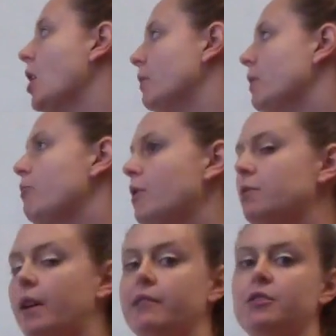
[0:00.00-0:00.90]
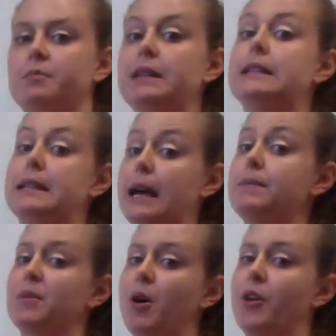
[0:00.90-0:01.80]
Well, one way would be to
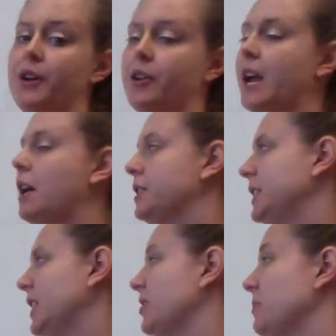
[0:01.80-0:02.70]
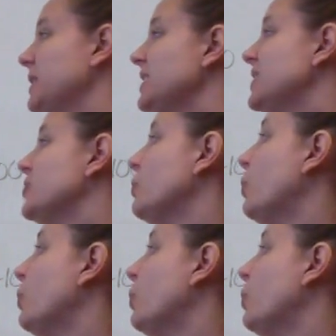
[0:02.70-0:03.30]
type them all in our calculator, but this is